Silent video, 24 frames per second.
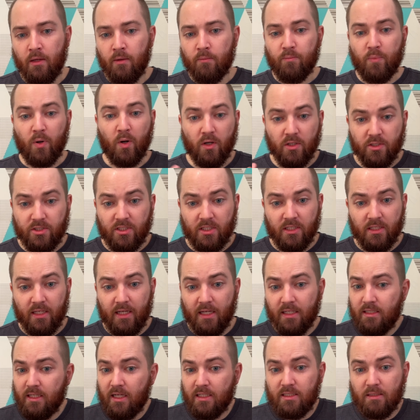Personally,
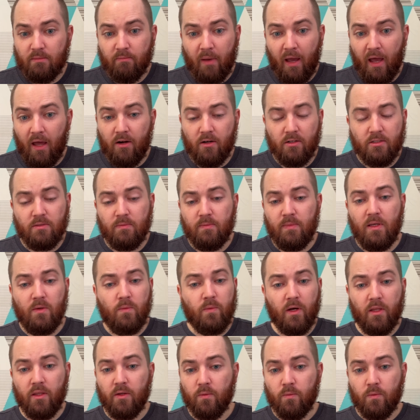it doesn't matter to me
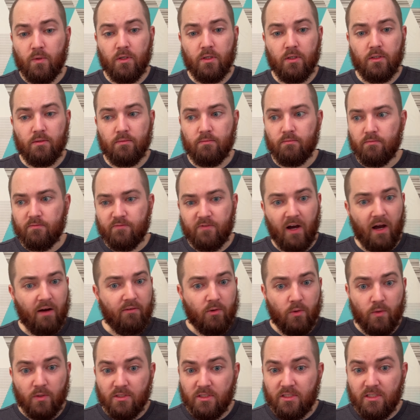whether we're
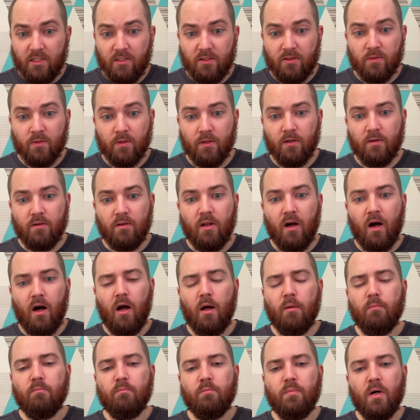501c3 or
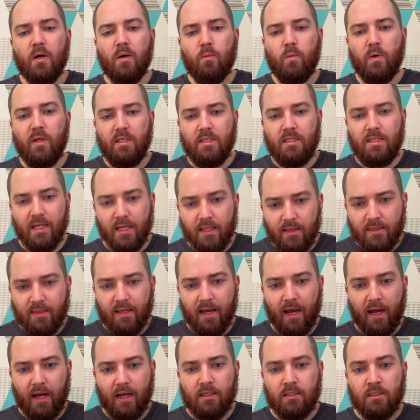not, but we did
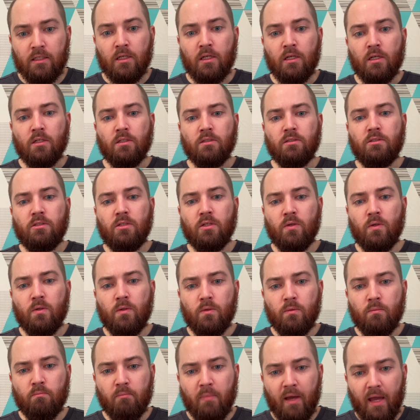that
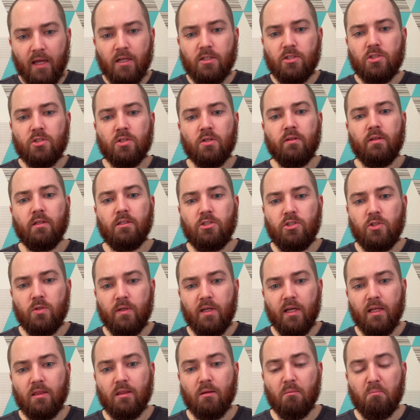to make sure that you
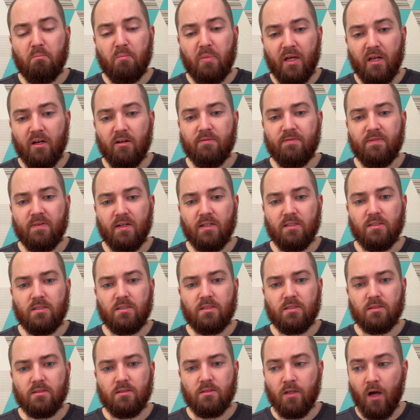get the
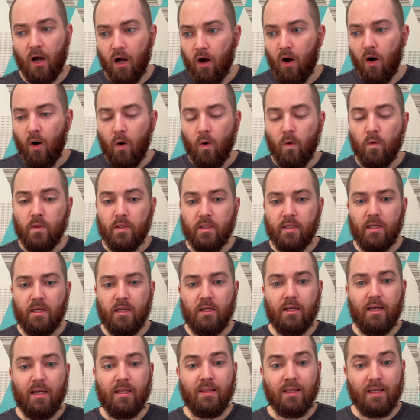benefits, not
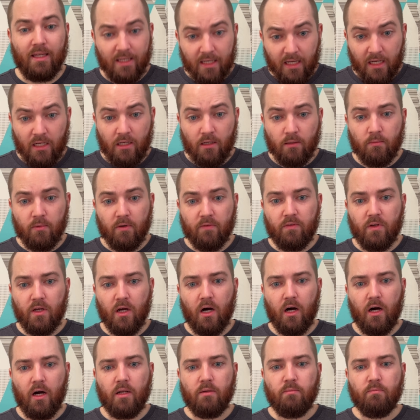only in the kingdom of
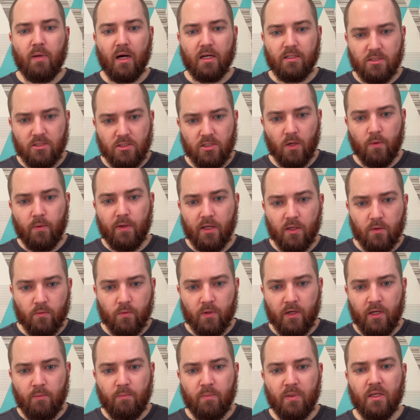God by sowing and
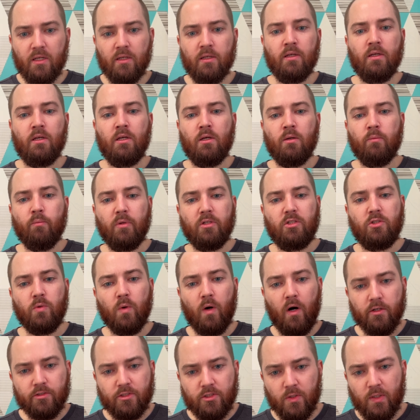reaping, but you
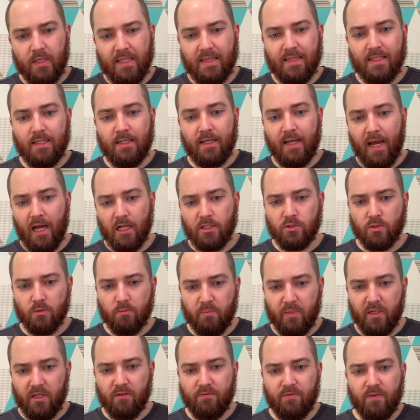also get the natural
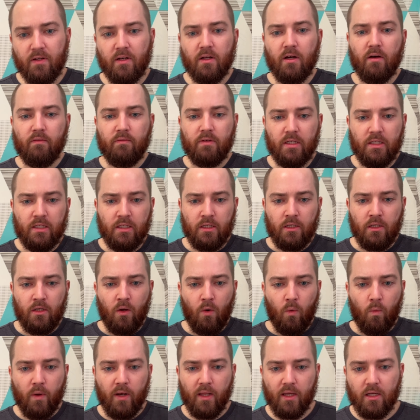benefit of it
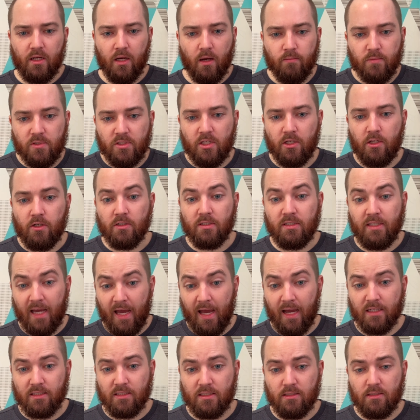when it comes to your
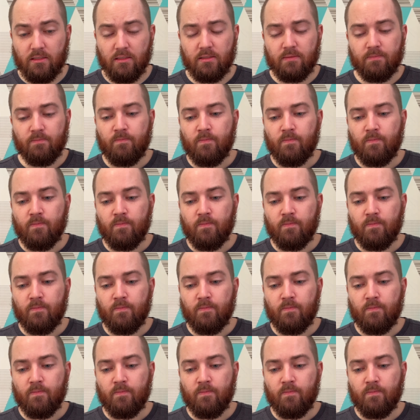taxes.